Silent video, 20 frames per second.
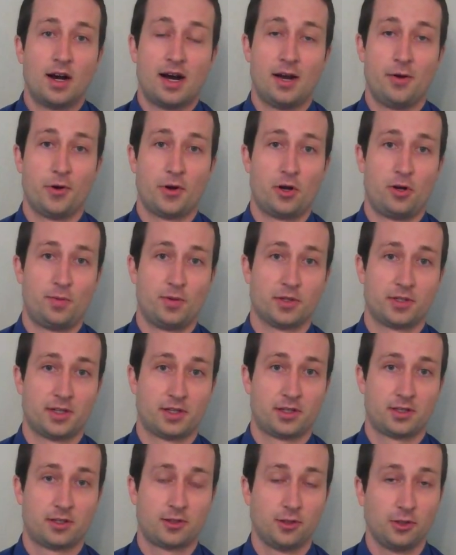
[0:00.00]
I would almost
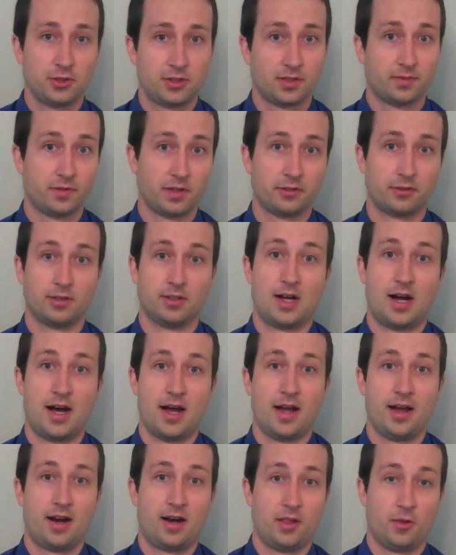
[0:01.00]
exclusively
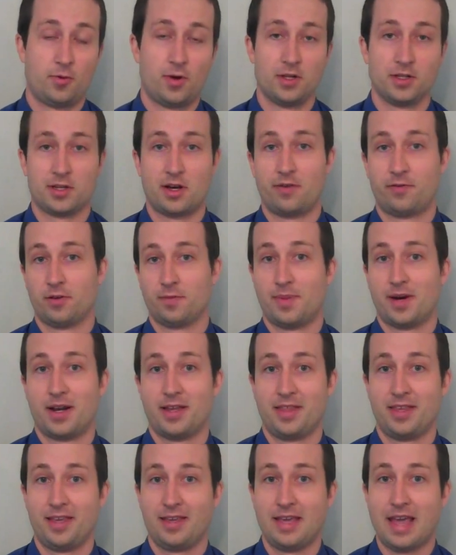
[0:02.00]
rely on the ones offered
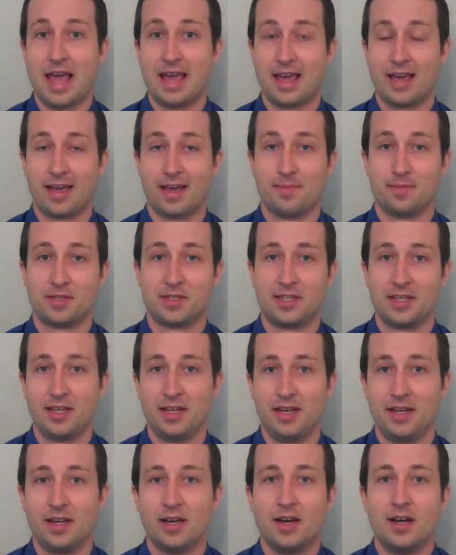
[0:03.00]
by the
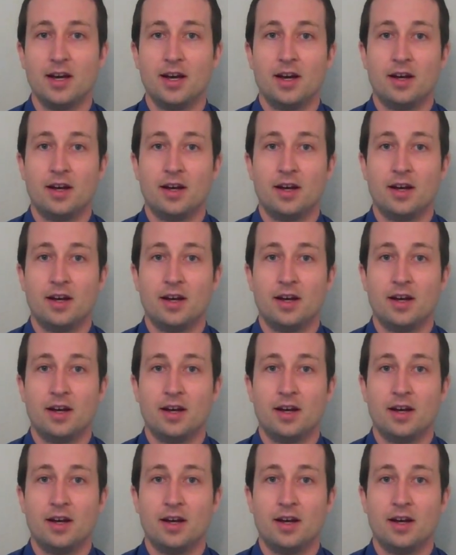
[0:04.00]
AAMC,